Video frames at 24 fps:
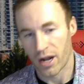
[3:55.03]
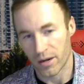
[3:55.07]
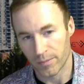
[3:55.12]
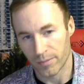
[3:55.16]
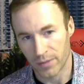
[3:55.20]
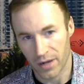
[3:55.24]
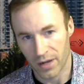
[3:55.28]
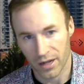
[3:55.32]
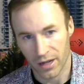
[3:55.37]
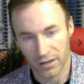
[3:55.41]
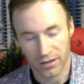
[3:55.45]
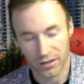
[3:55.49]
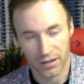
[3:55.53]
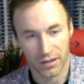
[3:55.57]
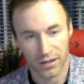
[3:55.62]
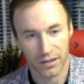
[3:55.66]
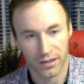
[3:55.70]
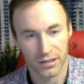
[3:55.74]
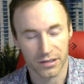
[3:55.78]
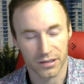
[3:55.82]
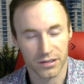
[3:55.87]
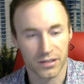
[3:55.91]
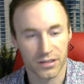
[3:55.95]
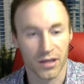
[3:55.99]

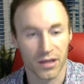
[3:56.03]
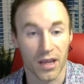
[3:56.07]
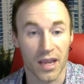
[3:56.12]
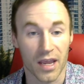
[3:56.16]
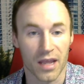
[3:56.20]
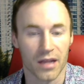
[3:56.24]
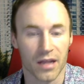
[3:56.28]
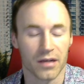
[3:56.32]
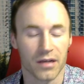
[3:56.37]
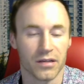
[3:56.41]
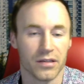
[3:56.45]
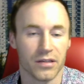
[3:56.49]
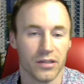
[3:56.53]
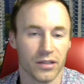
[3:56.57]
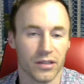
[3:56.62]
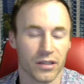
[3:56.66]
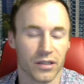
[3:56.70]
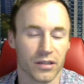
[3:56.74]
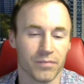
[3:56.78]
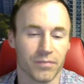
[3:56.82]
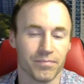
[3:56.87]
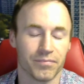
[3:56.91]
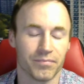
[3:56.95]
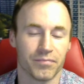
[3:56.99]
bylaws and
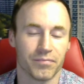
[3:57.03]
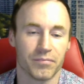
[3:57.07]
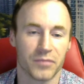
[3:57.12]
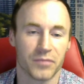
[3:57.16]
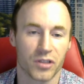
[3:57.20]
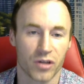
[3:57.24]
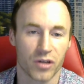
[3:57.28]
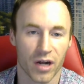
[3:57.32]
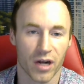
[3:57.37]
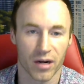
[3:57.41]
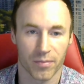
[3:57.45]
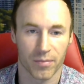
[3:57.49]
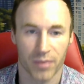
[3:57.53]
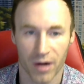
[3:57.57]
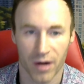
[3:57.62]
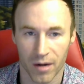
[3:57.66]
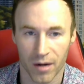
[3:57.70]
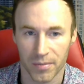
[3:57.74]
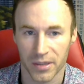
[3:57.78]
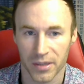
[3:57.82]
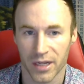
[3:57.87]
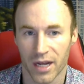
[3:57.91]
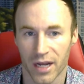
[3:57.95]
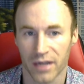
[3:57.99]
your Strata
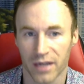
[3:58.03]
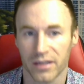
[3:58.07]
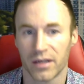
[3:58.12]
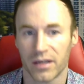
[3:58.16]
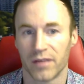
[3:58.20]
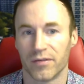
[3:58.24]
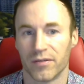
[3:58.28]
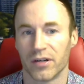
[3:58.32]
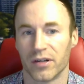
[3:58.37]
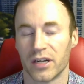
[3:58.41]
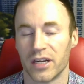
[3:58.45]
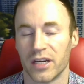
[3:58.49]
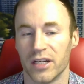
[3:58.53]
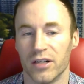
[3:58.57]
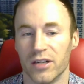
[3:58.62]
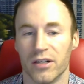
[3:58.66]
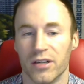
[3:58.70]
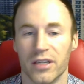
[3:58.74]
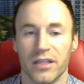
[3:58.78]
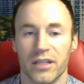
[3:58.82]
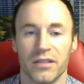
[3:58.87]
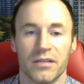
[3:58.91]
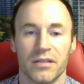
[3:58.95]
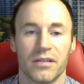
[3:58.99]
Property Act cover
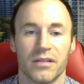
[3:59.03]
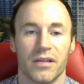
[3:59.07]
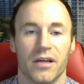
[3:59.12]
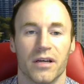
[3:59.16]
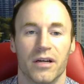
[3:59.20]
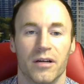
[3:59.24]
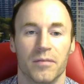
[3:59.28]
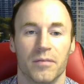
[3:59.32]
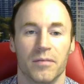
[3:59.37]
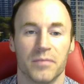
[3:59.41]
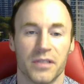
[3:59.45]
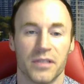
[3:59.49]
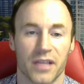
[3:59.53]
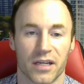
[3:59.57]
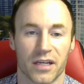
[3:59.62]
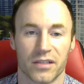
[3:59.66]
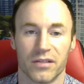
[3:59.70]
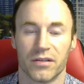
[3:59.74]
hearings. Section